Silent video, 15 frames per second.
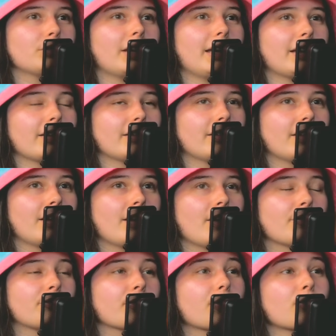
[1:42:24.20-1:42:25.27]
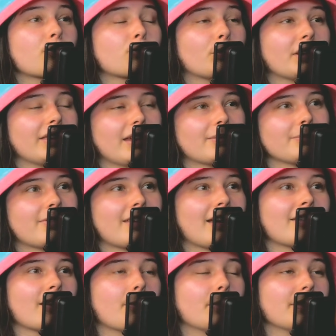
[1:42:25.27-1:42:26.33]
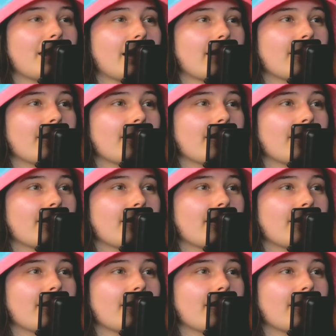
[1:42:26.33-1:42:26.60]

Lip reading: like, for the story. Like, say someone, like...